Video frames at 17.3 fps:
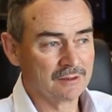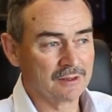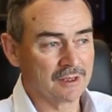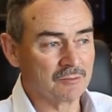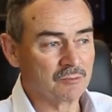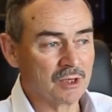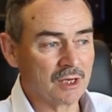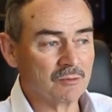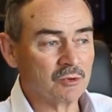
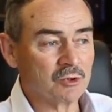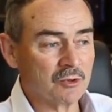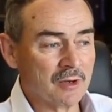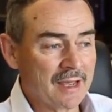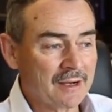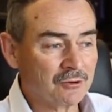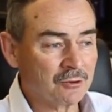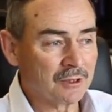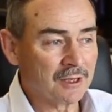and be able to
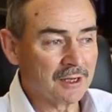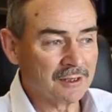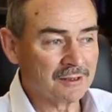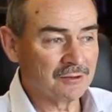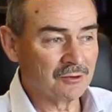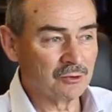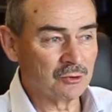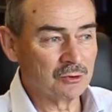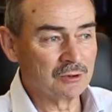
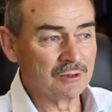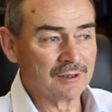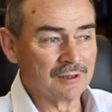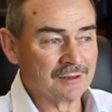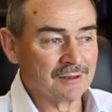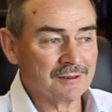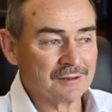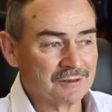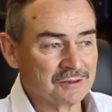aggregate all the